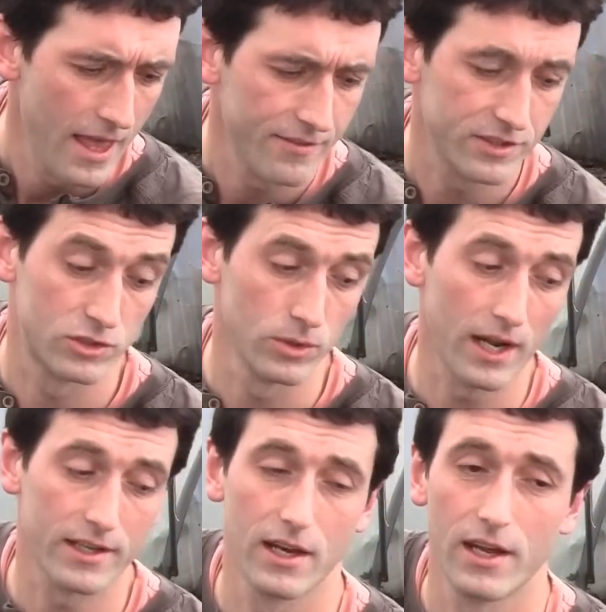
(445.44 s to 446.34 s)

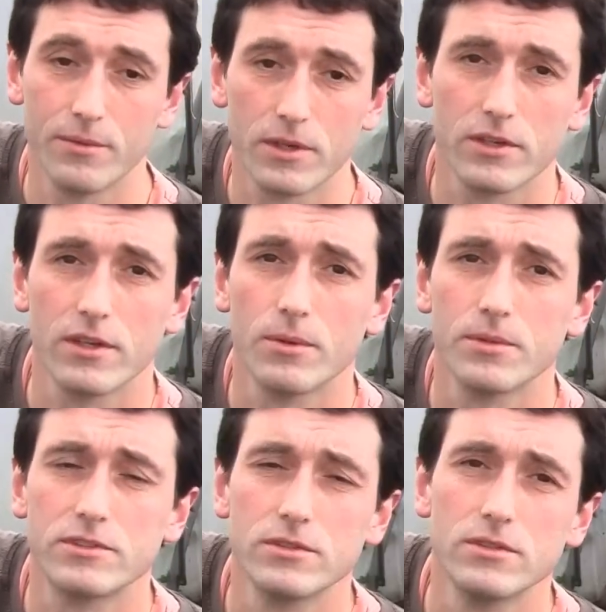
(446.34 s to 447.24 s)
alkaline, what you can
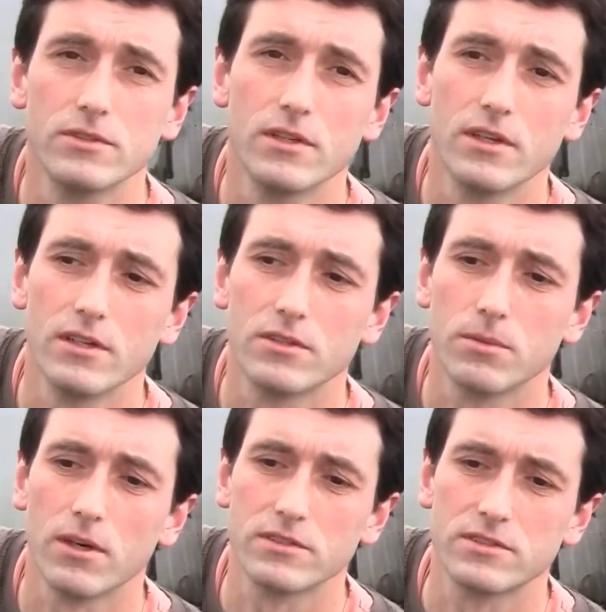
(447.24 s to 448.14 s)
always do
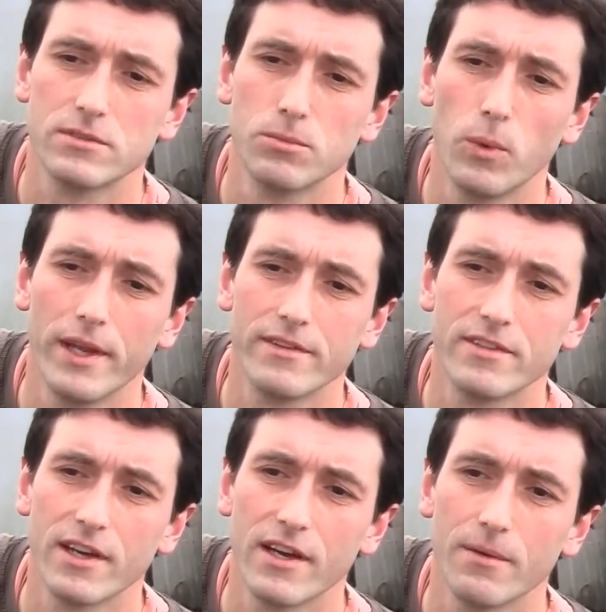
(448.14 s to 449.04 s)
towards the
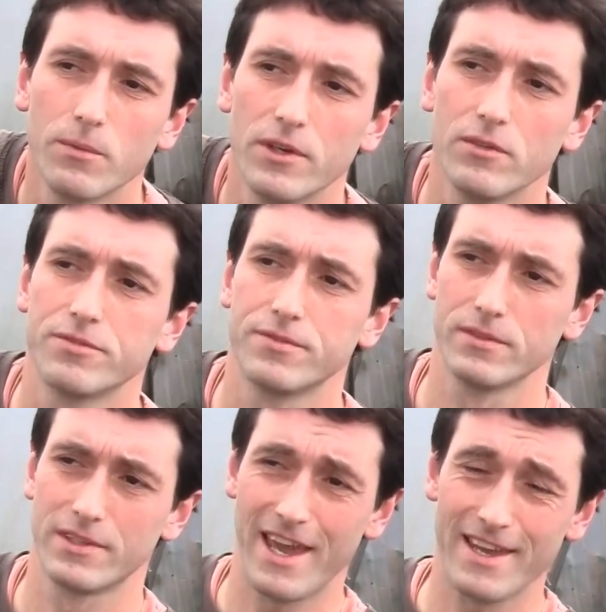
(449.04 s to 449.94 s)
winter, when you've
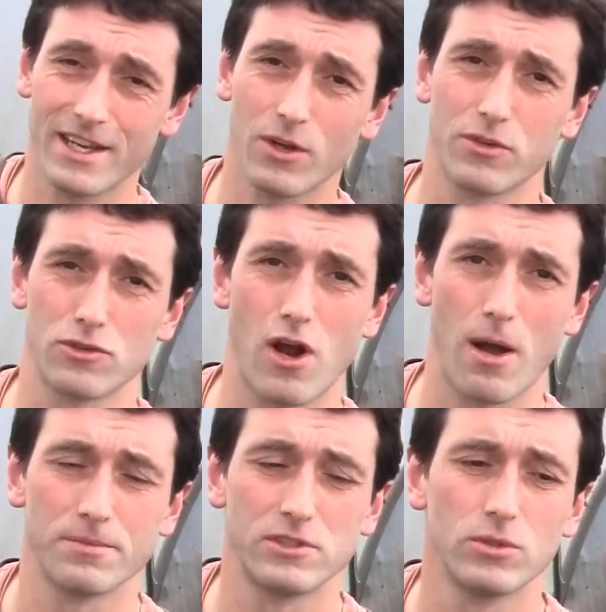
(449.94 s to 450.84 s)
taken out the
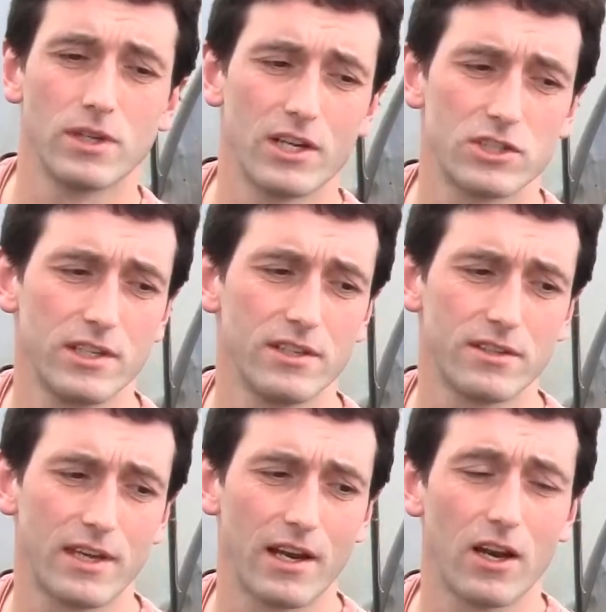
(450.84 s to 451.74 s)
crops, you can actually
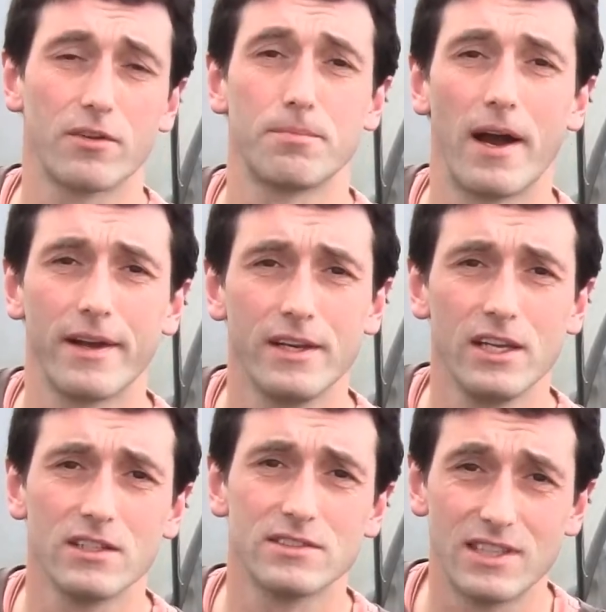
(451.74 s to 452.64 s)
get a lot of pine
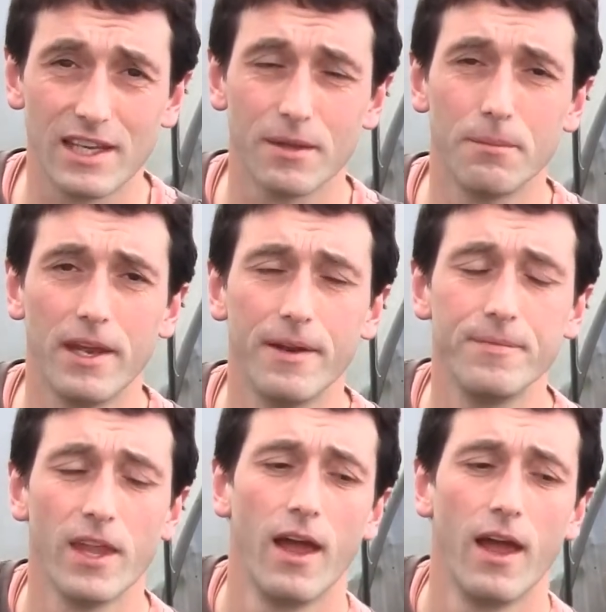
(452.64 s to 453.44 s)
needles, dig them in,